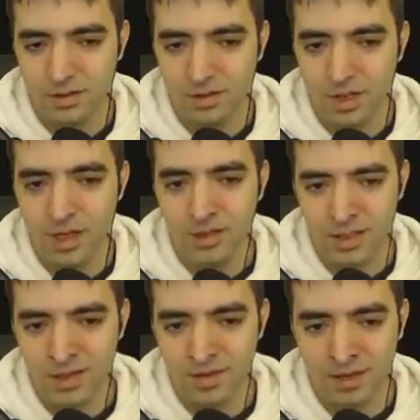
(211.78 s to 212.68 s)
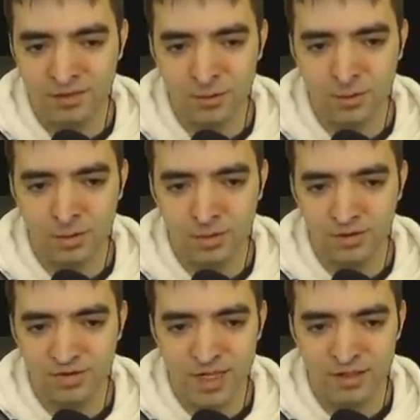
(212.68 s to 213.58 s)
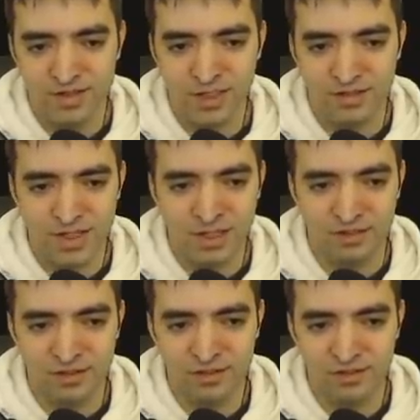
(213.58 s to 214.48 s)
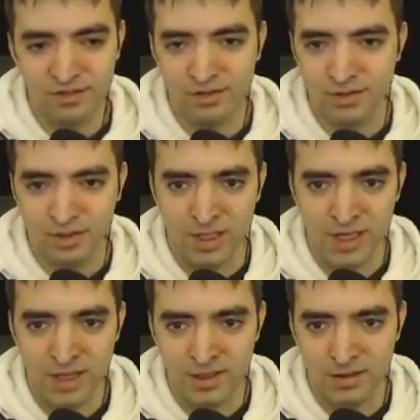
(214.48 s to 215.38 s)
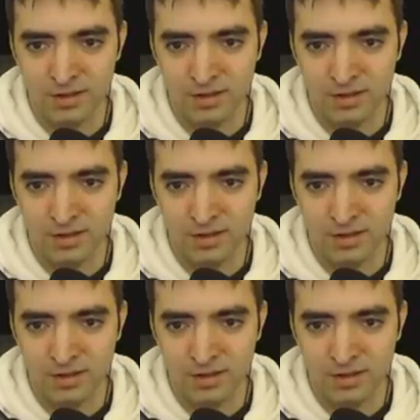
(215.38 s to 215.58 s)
Ah, knight e5 is cool. It's takes, there's the knight hanging.